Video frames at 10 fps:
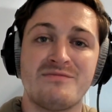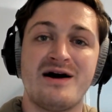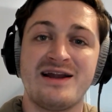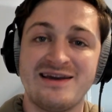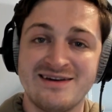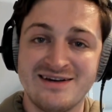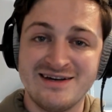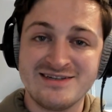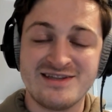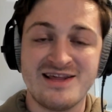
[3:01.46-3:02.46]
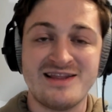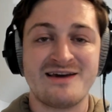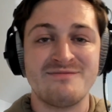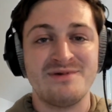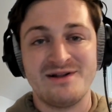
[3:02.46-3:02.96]
money so that they
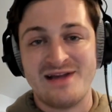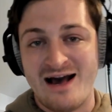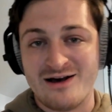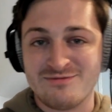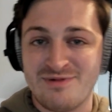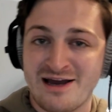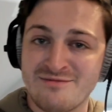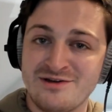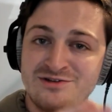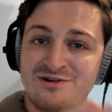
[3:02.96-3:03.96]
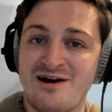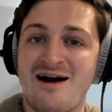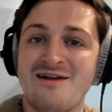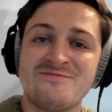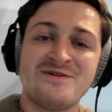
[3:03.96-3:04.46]
can build a house back in
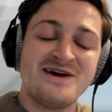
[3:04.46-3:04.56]
Michoacan.